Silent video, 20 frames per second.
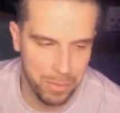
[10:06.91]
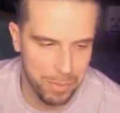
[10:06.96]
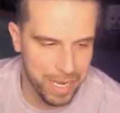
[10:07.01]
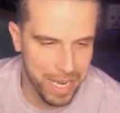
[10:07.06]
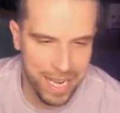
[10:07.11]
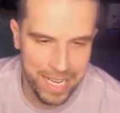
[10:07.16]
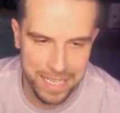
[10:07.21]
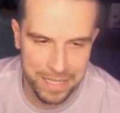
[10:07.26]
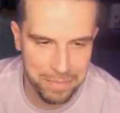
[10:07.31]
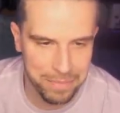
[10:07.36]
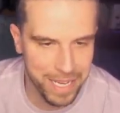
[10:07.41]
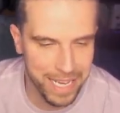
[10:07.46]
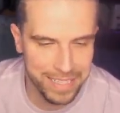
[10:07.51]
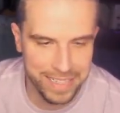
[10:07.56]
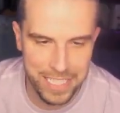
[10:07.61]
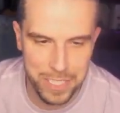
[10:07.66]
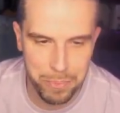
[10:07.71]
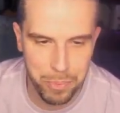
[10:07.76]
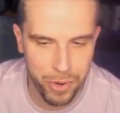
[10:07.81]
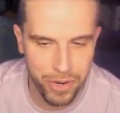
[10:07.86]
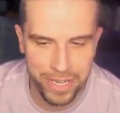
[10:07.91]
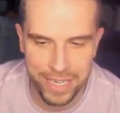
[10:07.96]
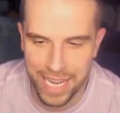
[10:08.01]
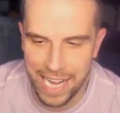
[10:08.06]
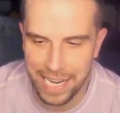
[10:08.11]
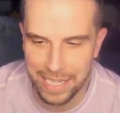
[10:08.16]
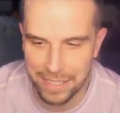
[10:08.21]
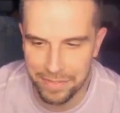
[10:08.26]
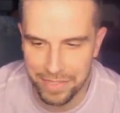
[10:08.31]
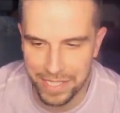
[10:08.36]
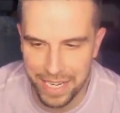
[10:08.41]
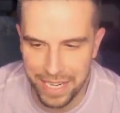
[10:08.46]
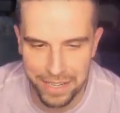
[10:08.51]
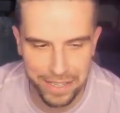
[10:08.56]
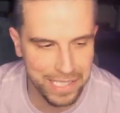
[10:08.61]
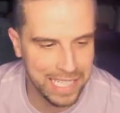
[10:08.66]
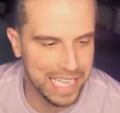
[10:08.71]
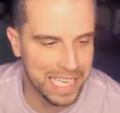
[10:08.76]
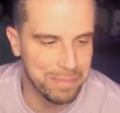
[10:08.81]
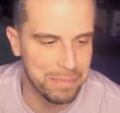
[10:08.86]
you were behind him. At this point, I don't even
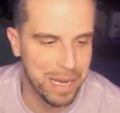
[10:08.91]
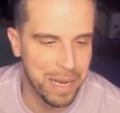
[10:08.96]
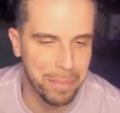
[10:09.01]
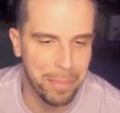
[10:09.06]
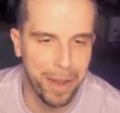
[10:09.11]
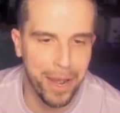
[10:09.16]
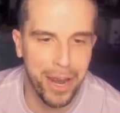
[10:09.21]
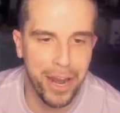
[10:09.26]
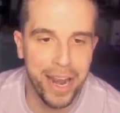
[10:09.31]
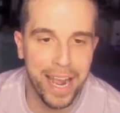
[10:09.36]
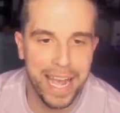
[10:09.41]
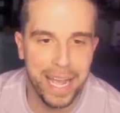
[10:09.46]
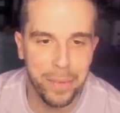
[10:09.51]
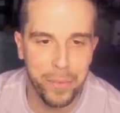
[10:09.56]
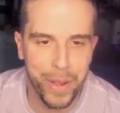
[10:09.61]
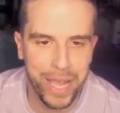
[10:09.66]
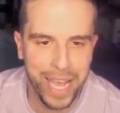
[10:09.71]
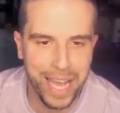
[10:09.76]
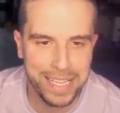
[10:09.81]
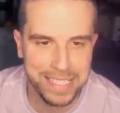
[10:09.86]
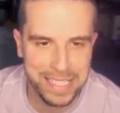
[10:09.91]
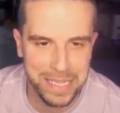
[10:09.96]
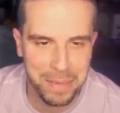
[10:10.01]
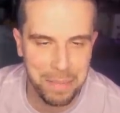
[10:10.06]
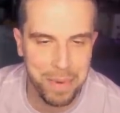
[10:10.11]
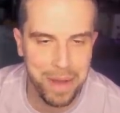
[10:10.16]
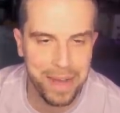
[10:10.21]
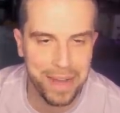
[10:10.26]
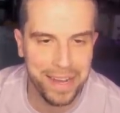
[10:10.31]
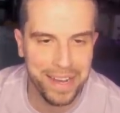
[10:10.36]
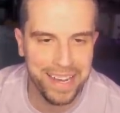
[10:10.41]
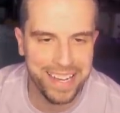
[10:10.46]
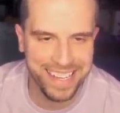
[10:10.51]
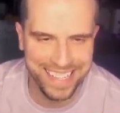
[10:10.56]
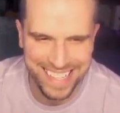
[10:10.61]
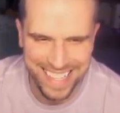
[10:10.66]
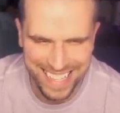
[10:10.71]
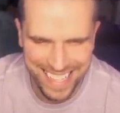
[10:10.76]
care. Get him up. All right, we got some uh,